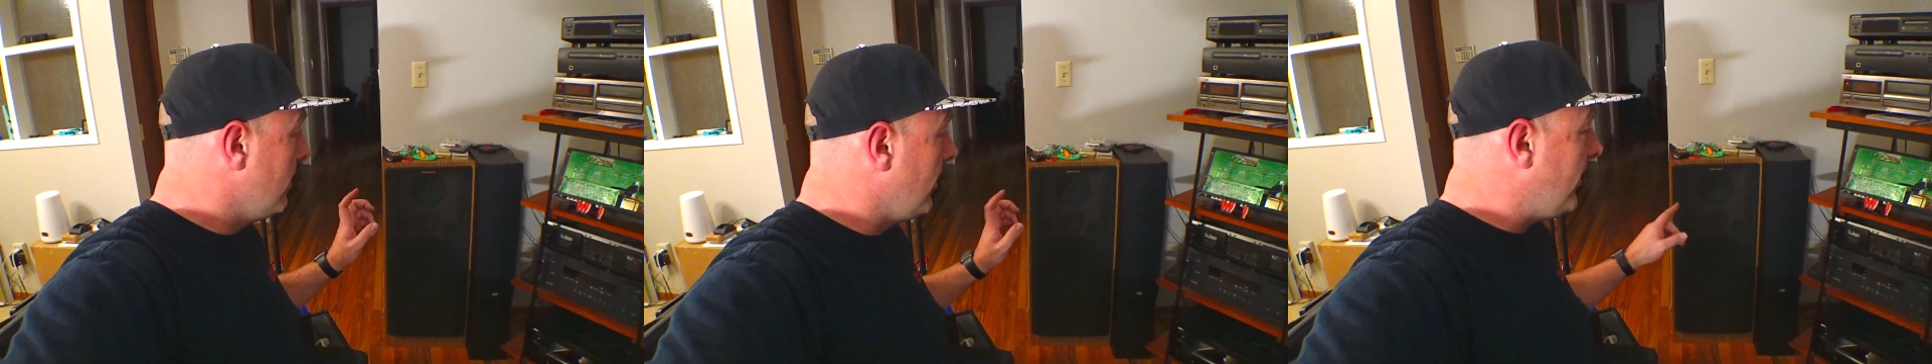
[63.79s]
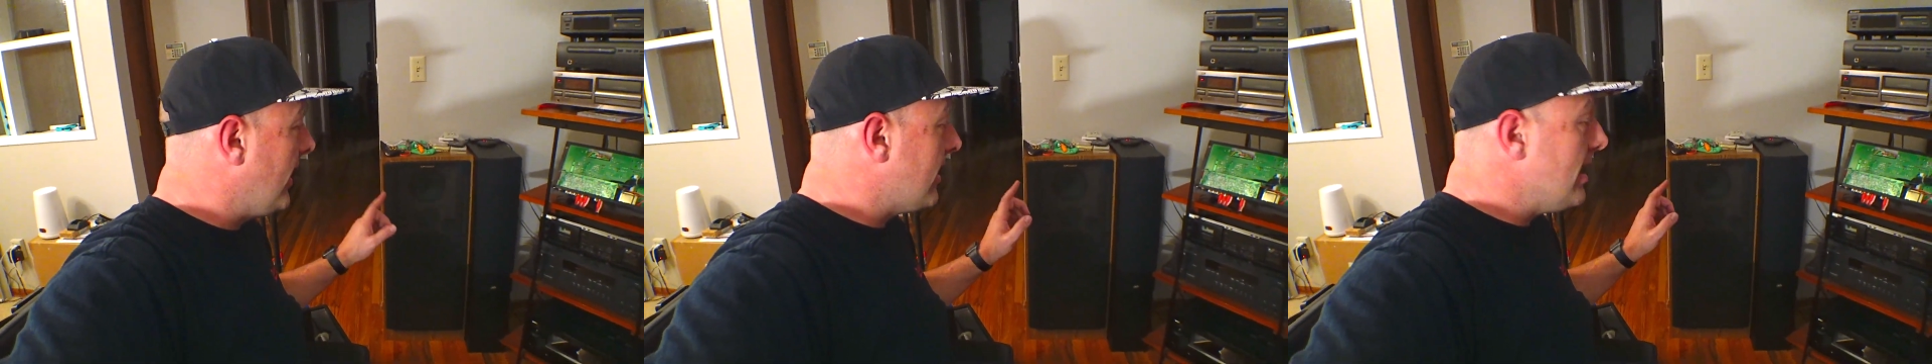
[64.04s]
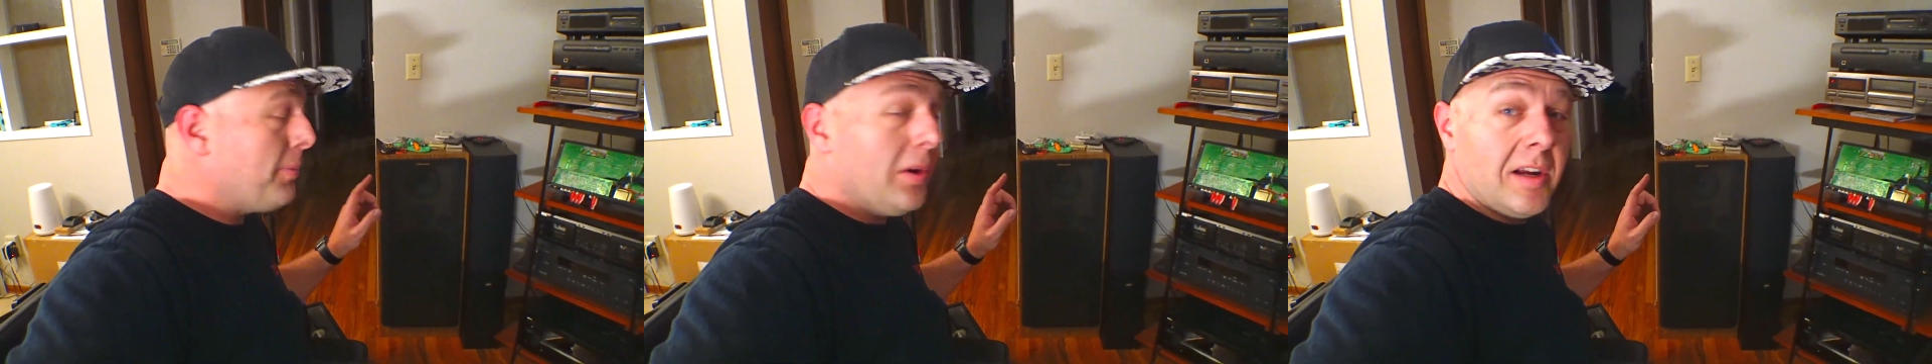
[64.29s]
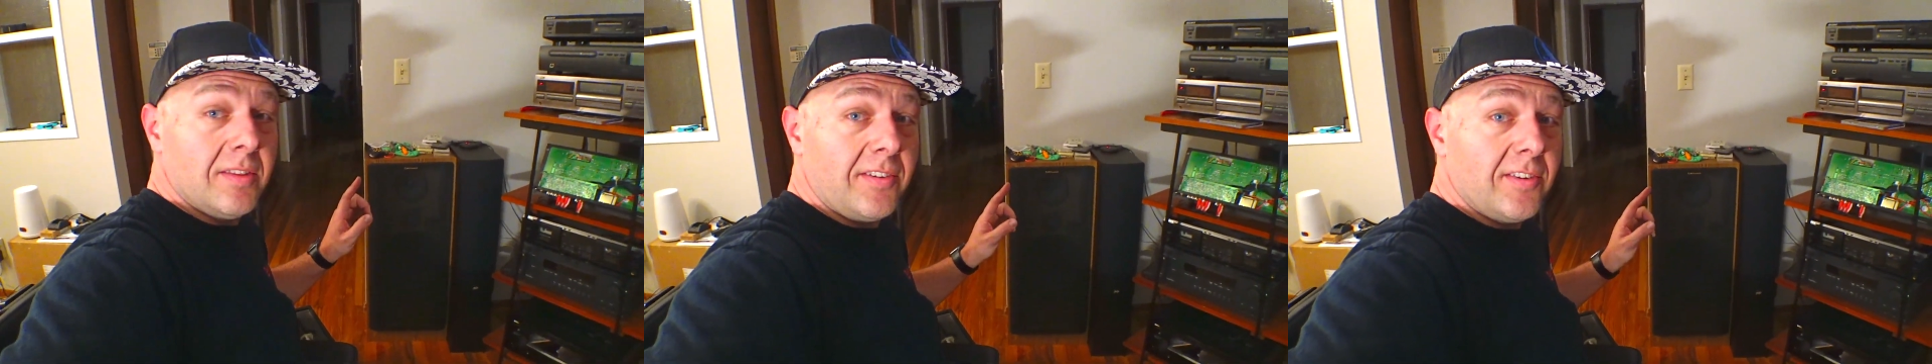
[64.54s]
The second I
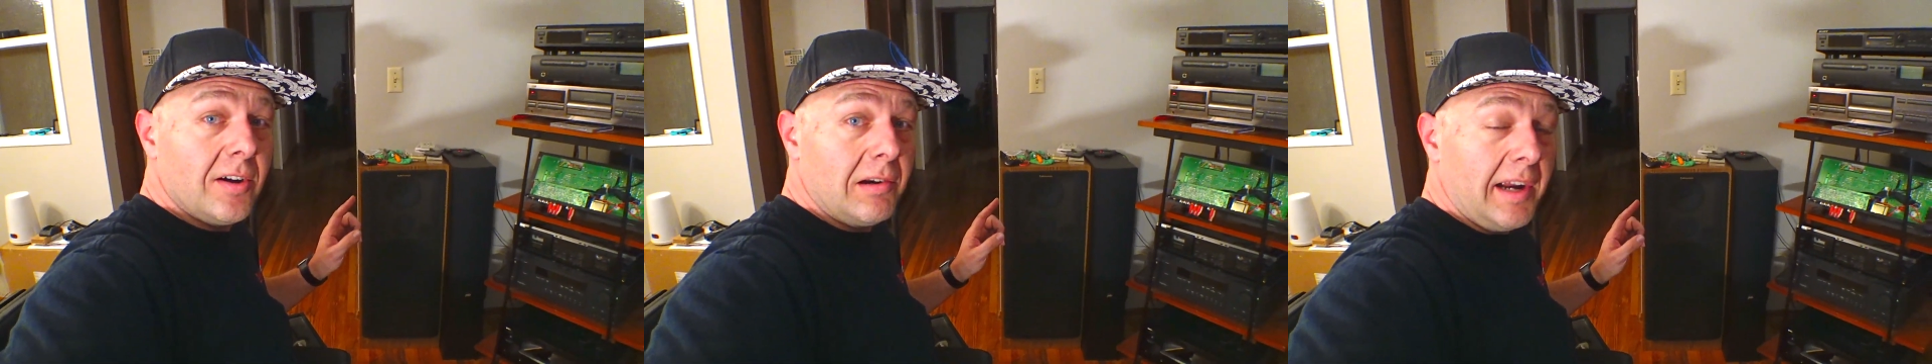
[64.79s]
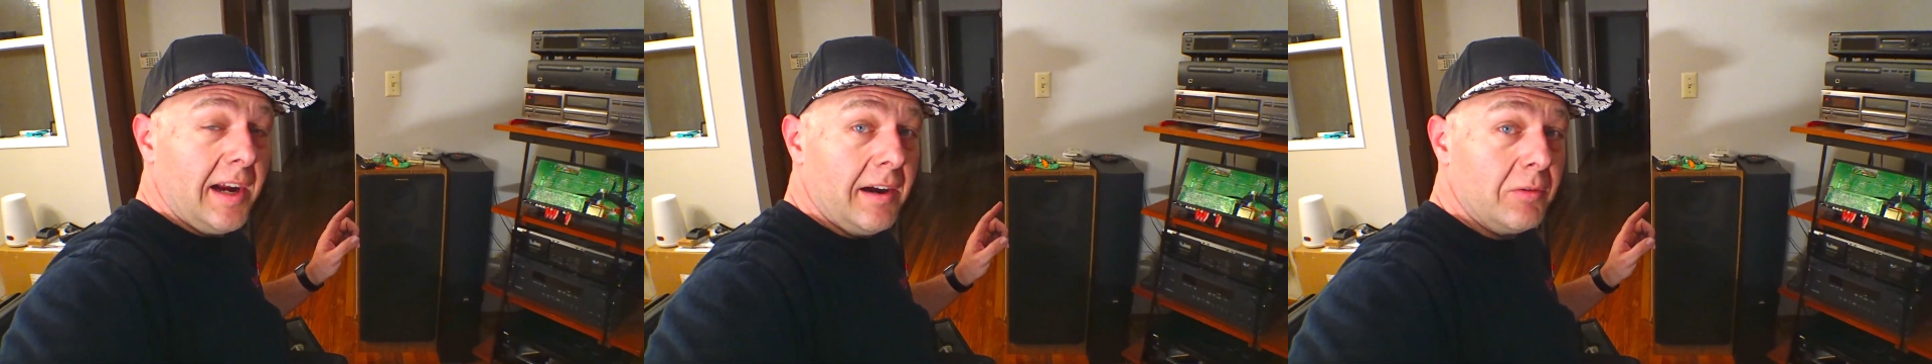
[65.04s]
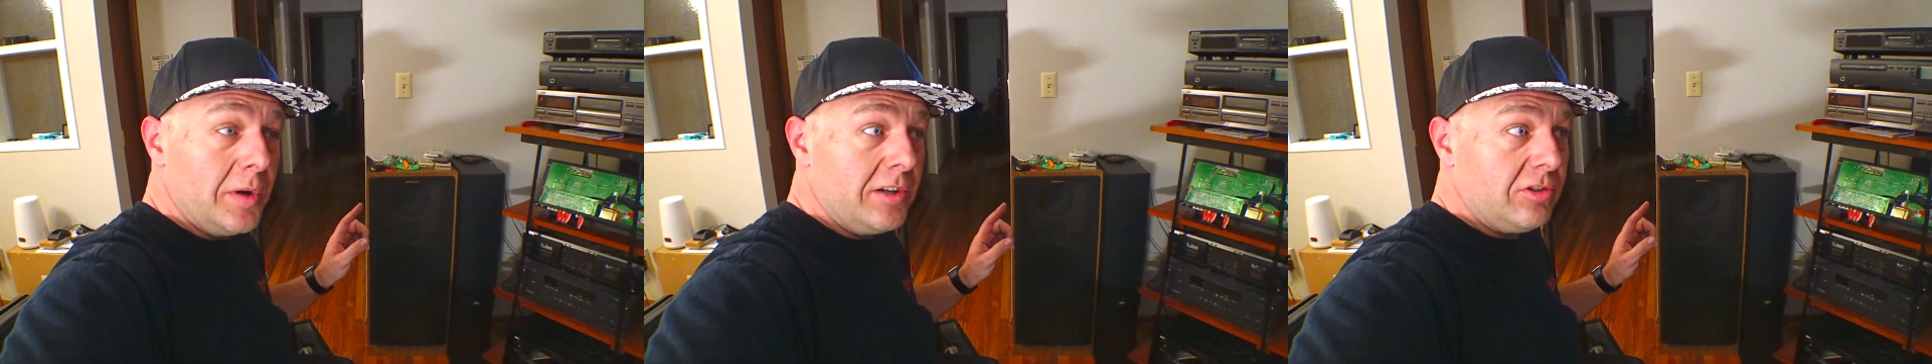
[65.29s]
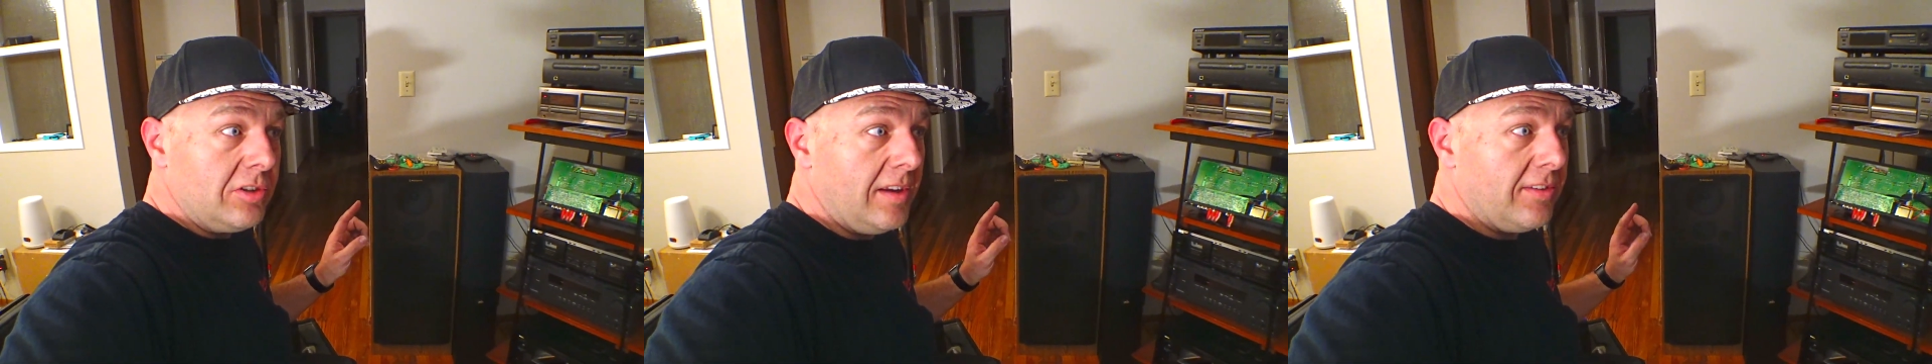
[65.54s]
plug in the soldering iron,
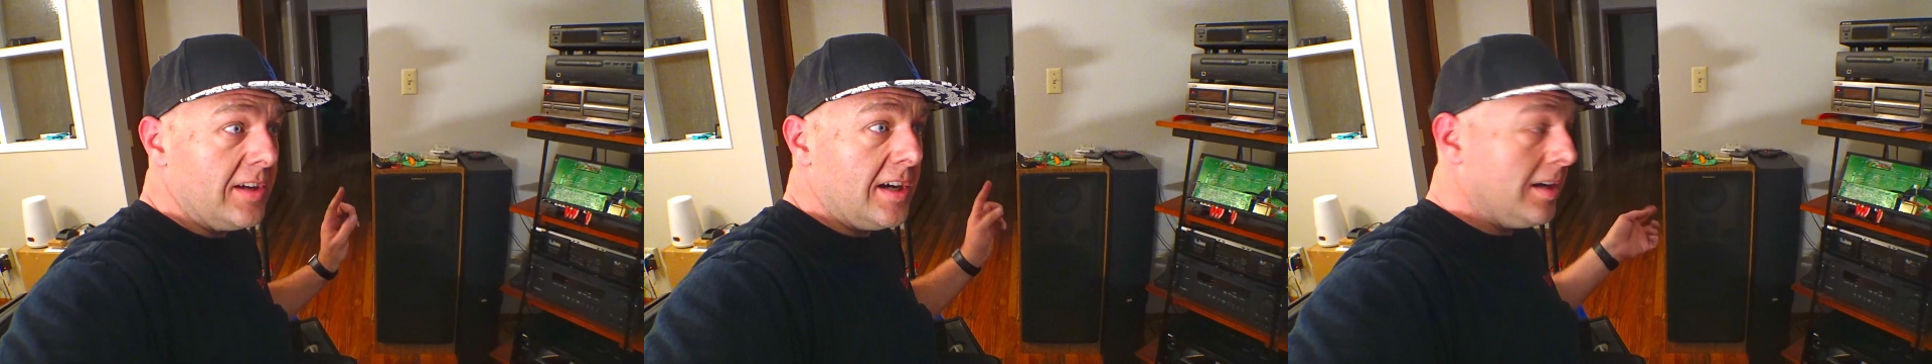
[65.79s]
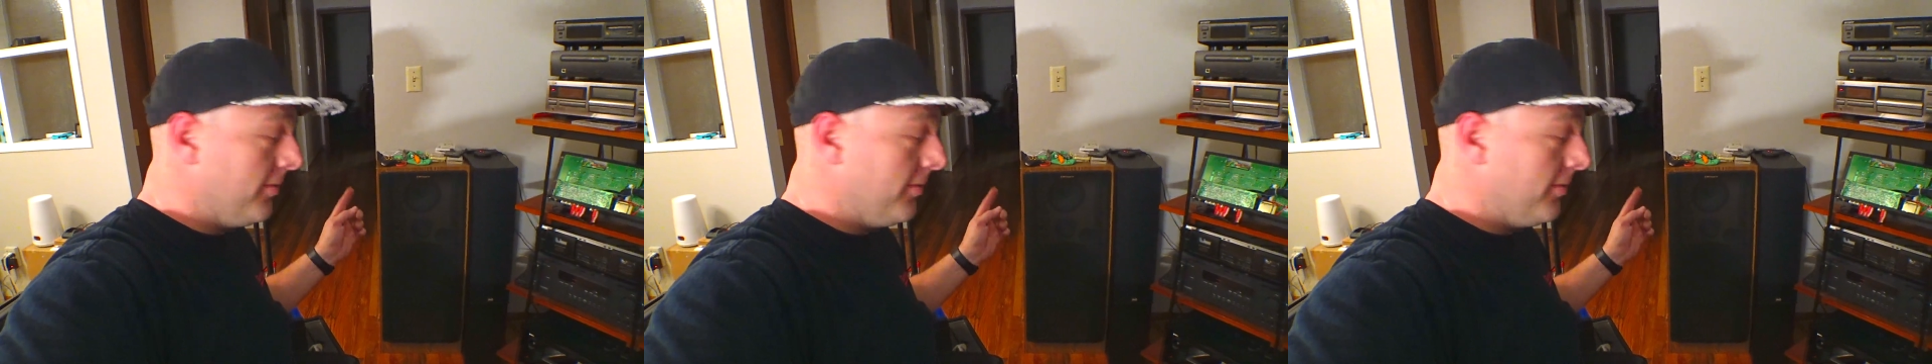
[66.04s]
which is not